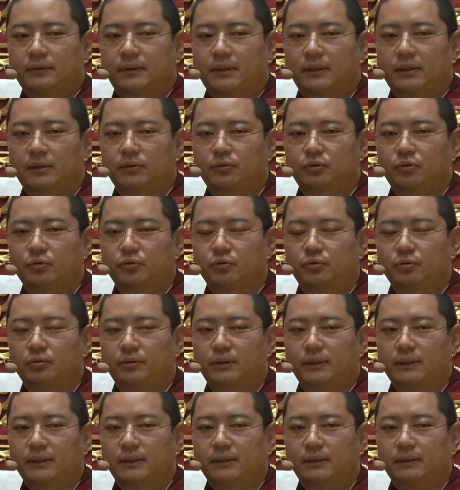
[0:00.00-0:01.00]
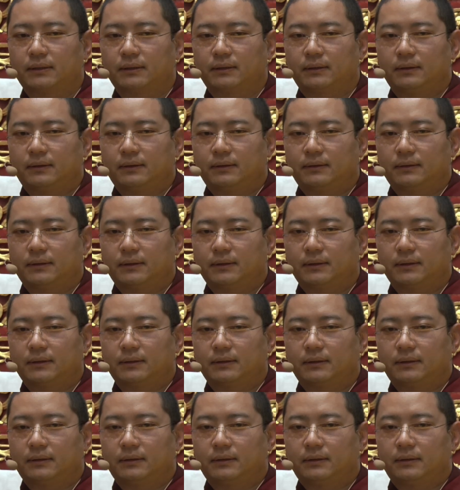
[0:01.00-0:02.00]
rana soso ke
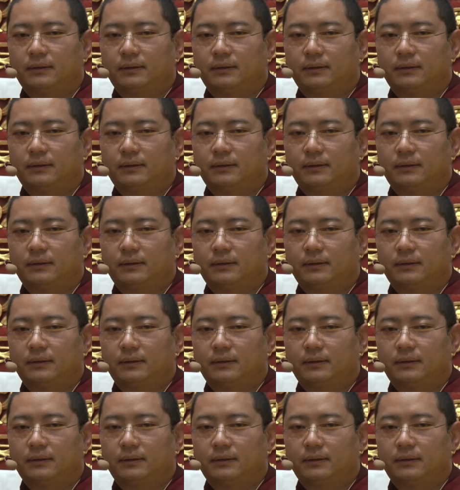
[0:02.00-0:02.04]
tene